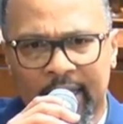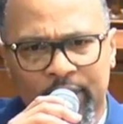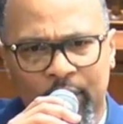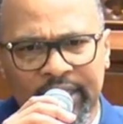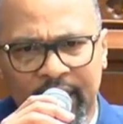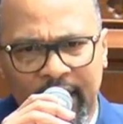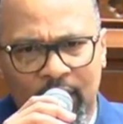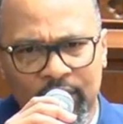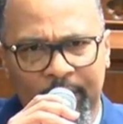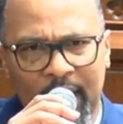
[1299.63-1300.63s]
So he
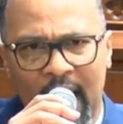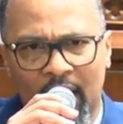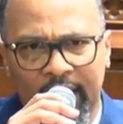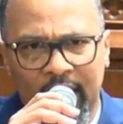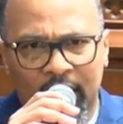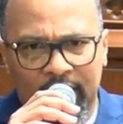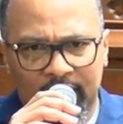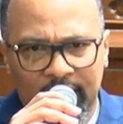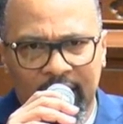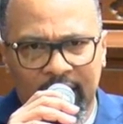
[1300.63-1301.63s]
tells them how they ought to
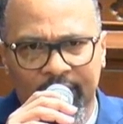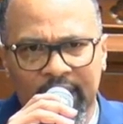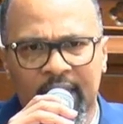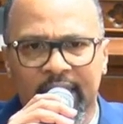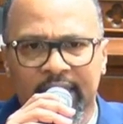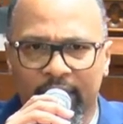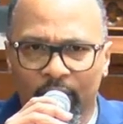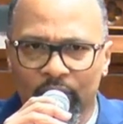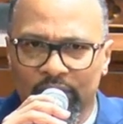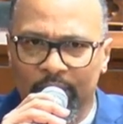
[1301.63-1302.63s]
live. He
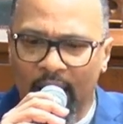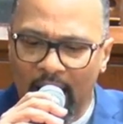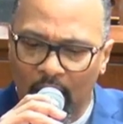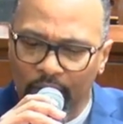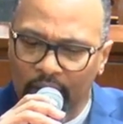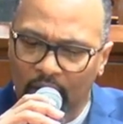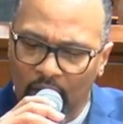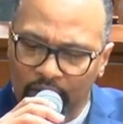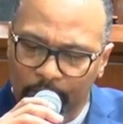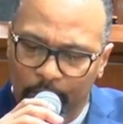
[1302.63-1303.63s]
tells them how they
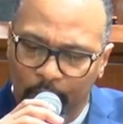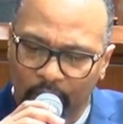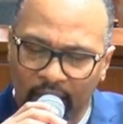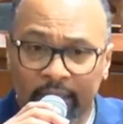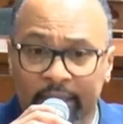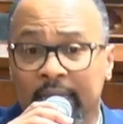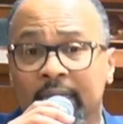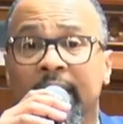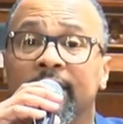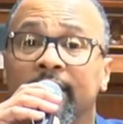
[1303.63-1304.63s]
ought to pray. They,
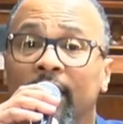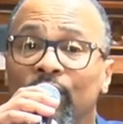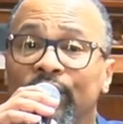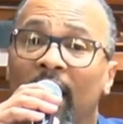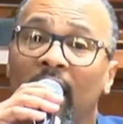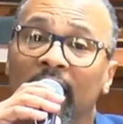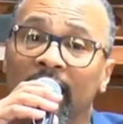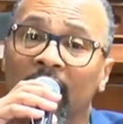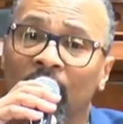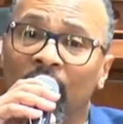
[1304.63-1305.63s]
he tells them how
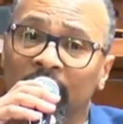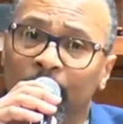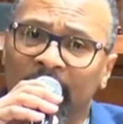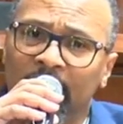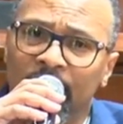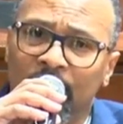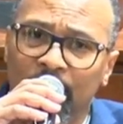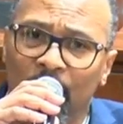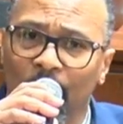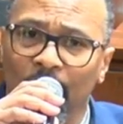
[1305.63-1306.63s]
they ought to be
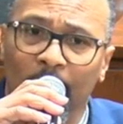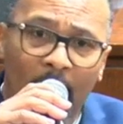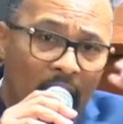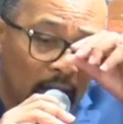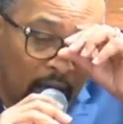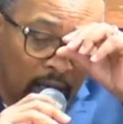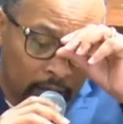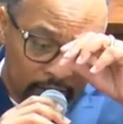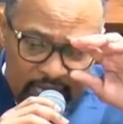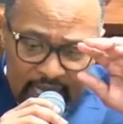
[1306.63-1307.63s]
concerned about
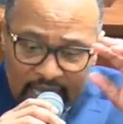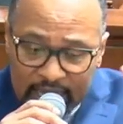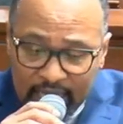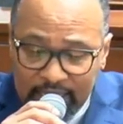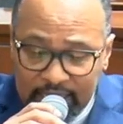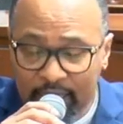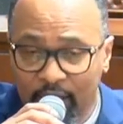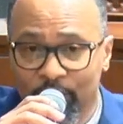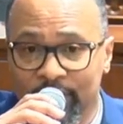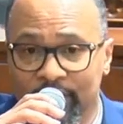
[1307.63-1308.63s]
others. And then he
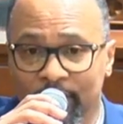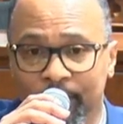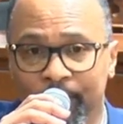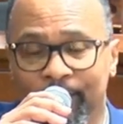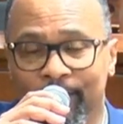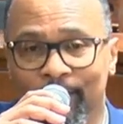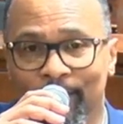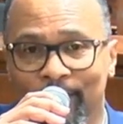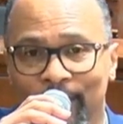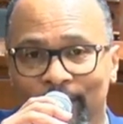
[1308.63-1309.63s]
tells them,
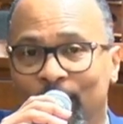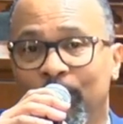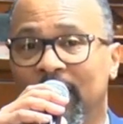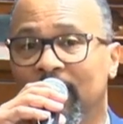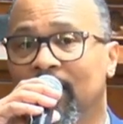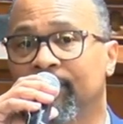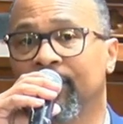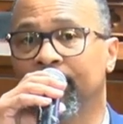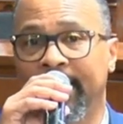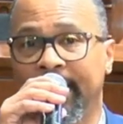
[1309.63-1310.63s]
don't be a lover
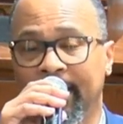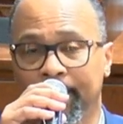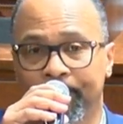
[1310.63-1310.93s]
of money.